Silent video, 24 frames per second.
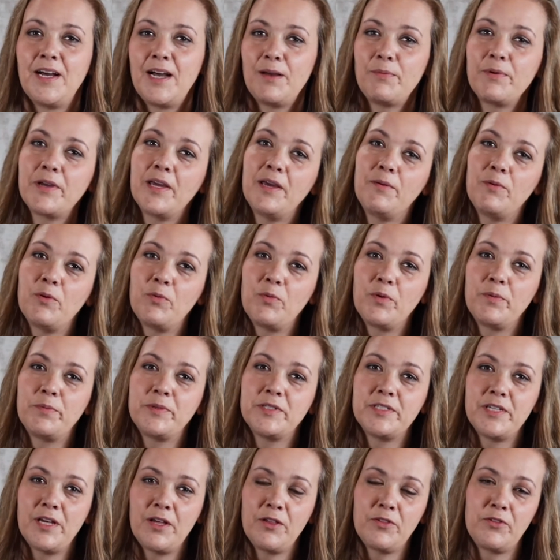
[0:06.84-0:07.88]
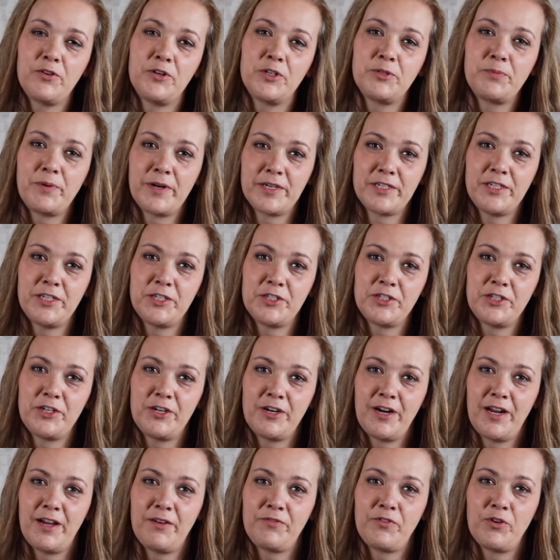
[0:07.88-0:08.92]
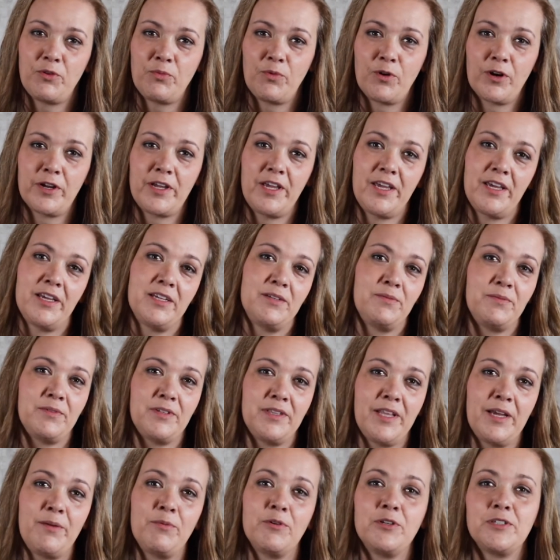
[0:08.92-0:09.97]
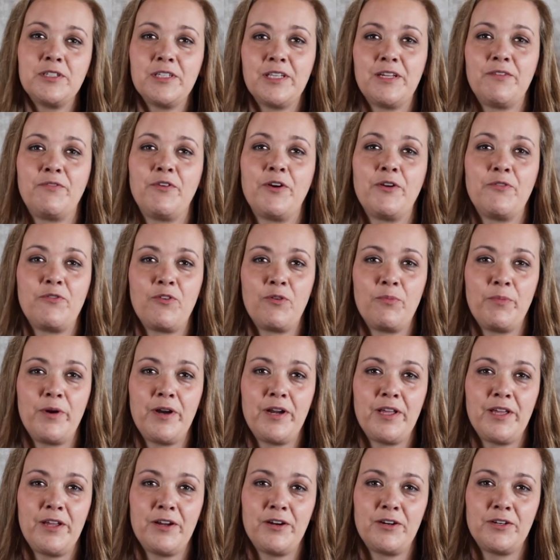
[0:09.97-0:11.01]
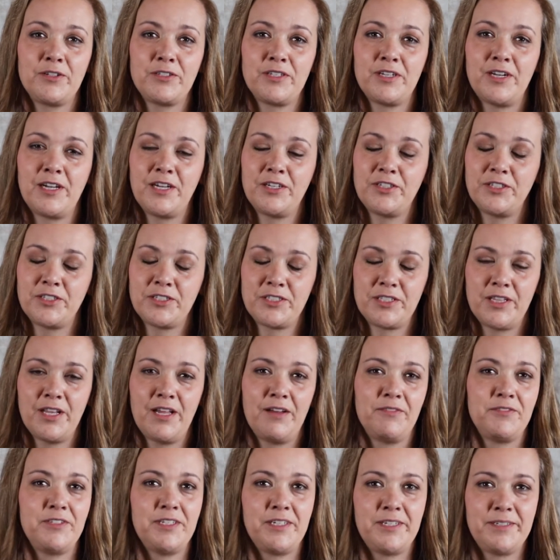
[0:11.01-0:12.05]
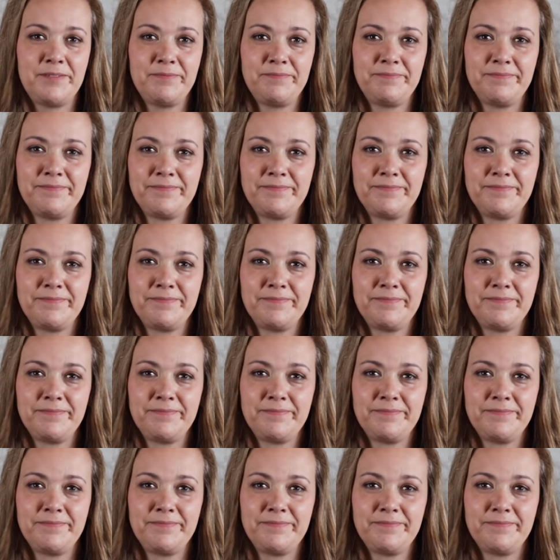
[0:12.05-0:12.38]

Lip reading: I became a women's health nurse practitioner after working in labor and delivery for many years, and I just loved it.